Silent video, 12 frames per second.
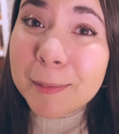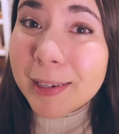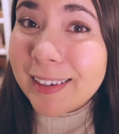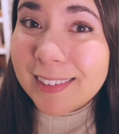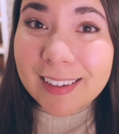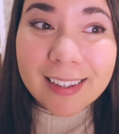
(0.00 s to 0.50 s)

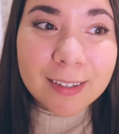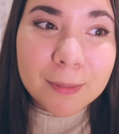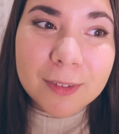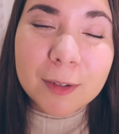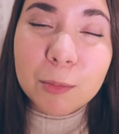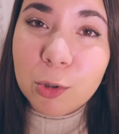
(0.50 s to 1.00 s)
because it
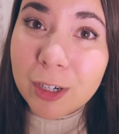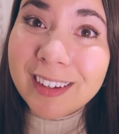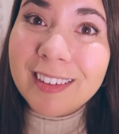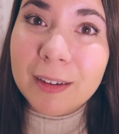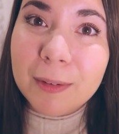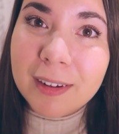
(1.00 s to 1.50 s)
was a
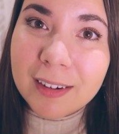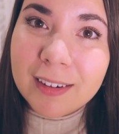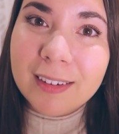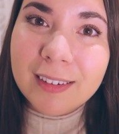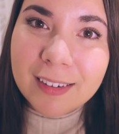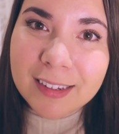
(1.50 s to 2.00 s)
breezy one.